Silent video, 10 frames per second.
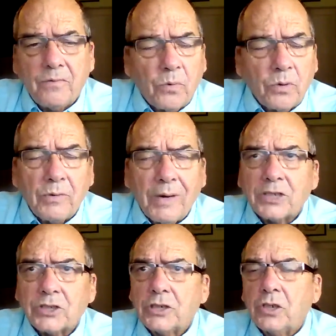before you
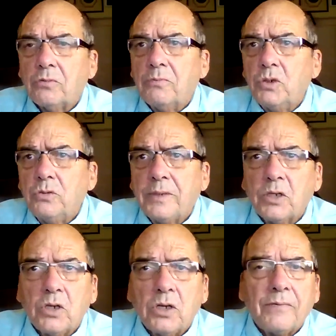actually go
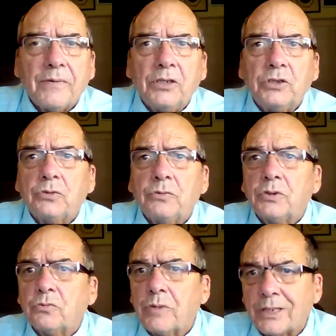moving off
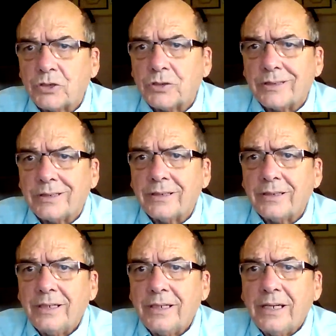into a direction
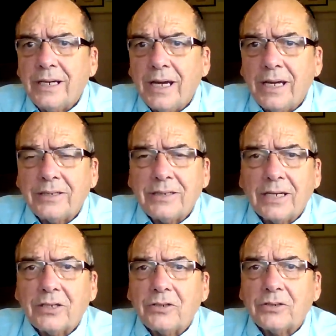and
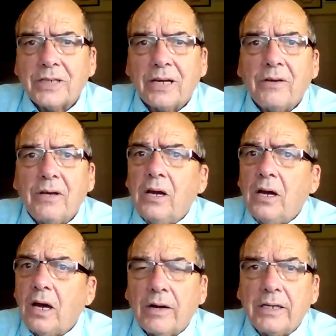telling yourself,
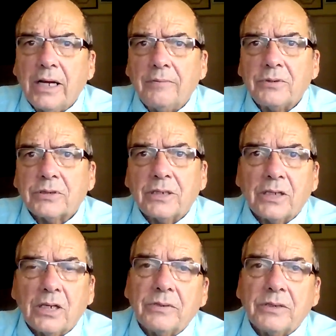all right, I'm just
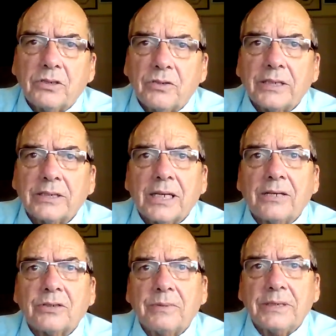going to go into trance
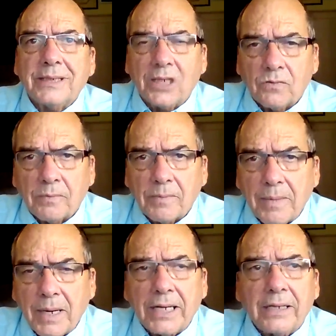and allow somebody to take over
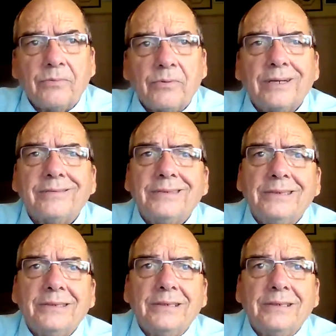my body. Well,